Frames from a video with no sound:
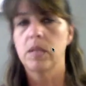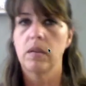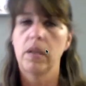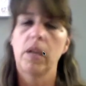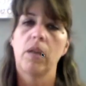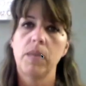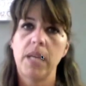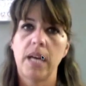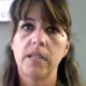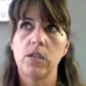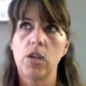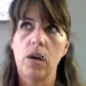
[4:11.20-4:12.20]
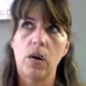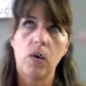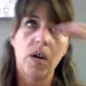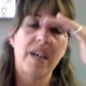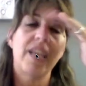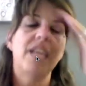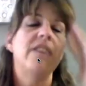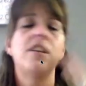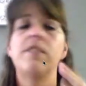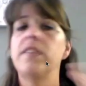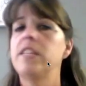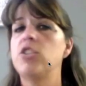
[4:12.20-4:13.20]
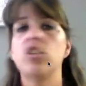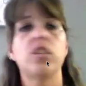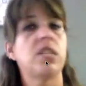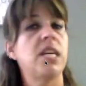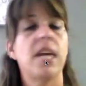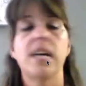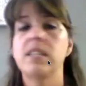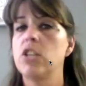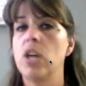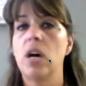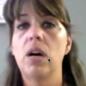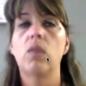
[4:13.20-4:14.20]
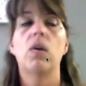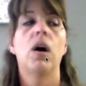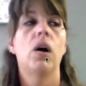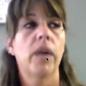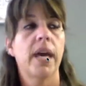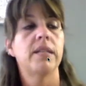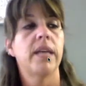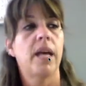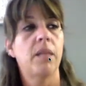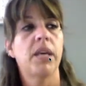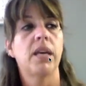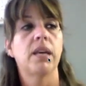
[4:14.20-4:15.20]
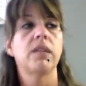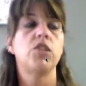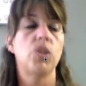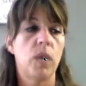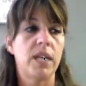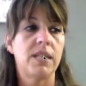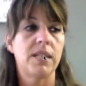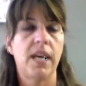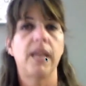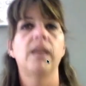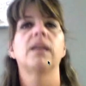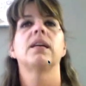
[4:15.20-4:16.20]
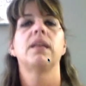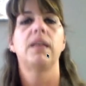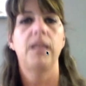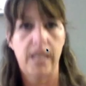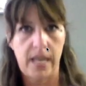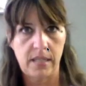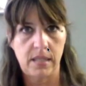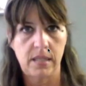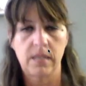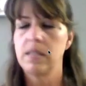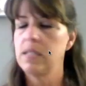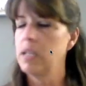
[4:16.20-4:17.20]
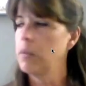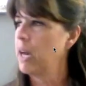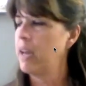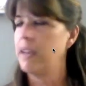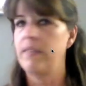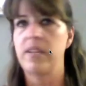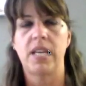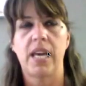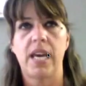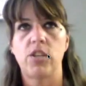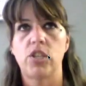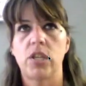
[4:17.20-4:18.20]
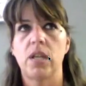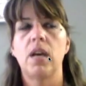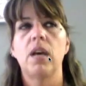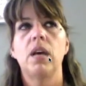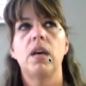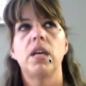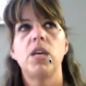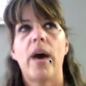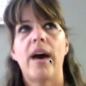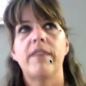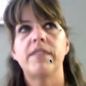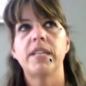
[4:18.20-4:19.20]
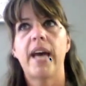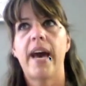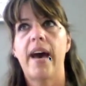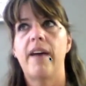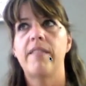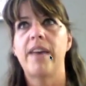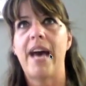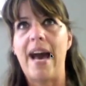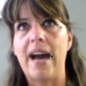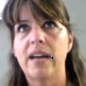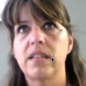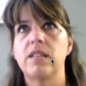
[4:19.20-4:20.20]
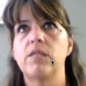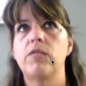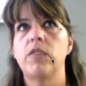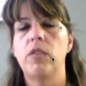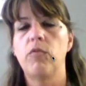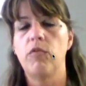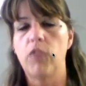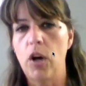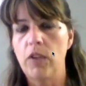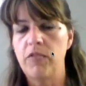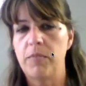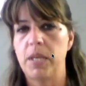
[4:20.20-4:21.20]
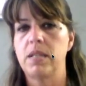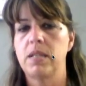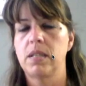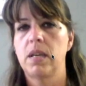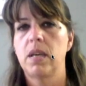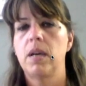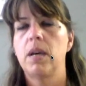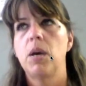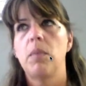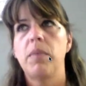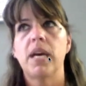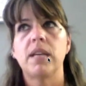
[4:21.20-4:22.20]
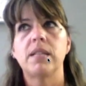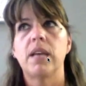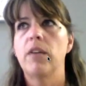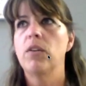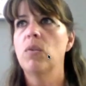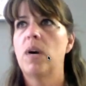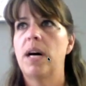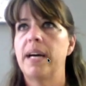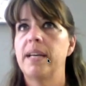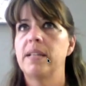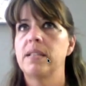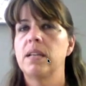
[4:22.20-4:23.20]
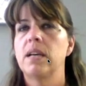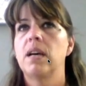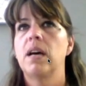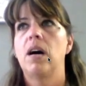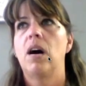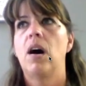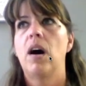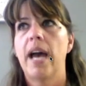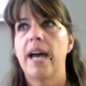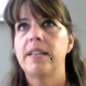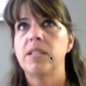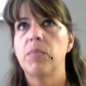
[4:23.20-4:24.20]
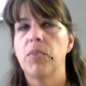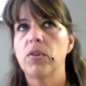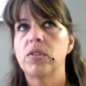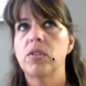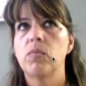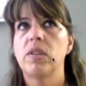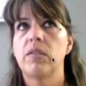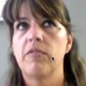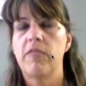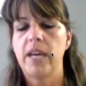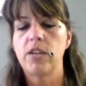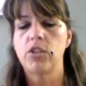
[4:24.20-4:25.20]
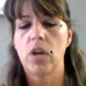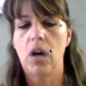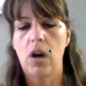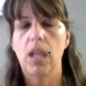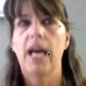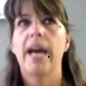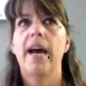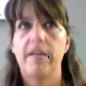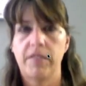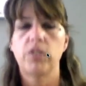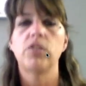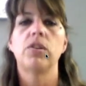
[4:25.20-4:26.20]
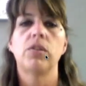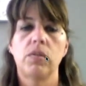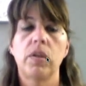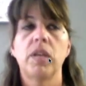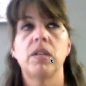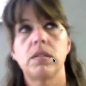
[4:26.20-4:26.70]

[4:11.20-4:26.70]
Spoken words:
yes, no. Even if it's just the yes, no. Okay, tell me, do you want steak? Yes. Some kind of indication. You have to have active involvement, because otherwise, as the person with aphasia, all I have to do is,